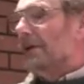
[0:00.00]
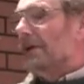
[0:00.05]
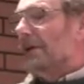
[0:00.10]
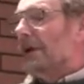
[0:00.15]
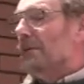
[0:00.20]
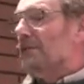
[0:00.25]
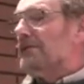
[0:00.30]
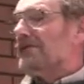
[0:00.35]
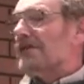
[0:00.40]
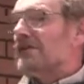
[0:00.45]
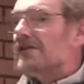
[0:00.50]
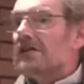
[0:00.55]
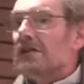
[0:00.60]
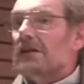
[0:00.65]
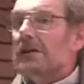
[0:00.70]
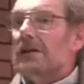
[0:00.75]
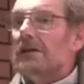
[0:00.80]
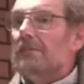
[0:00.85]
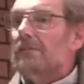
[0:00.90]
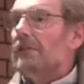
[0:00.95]
It was a
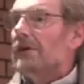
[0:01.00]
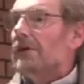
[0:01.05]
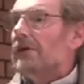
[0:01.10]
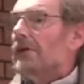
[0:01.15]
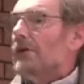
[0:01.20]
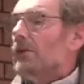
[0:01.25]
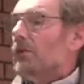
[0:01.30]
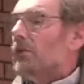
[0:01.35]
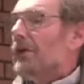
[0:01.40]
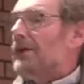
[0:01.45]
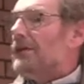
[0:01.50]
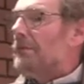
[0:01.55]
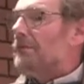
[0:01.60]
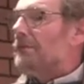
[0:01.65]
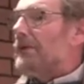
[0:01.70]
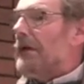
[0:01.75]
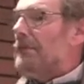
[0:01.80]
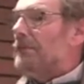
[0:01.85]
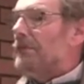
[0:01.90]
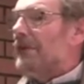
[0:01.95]
time when the
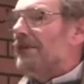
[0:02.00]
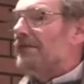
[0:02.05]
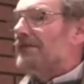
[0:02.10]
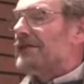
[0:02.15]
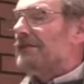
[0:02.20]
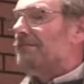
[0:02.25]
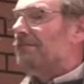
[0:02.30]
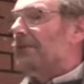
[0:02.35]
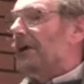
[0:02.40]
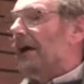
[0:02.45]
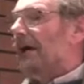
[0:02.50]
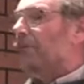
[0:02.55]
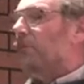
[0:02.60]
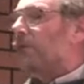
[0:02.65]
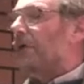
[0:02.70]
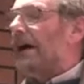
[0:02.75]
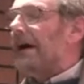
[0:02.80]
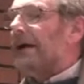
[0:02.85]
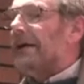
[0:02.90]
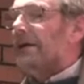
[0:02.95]
people of
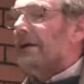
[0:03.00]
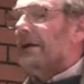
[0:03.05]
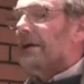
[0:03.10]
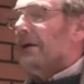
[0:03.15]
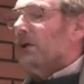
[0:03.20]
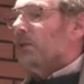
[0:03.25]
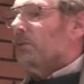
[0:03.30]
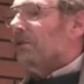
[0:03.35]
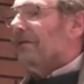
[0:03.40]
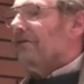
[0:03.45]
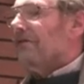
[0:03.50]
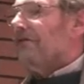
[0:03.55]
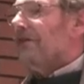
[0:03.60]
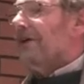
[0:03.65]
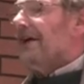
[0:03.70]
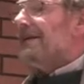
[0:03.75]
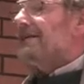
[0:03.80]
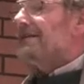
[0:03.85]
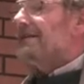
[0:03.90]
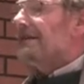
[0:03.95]
Zimbabwe were
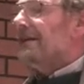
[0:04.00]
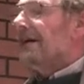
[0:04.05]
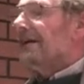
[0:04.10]
fighting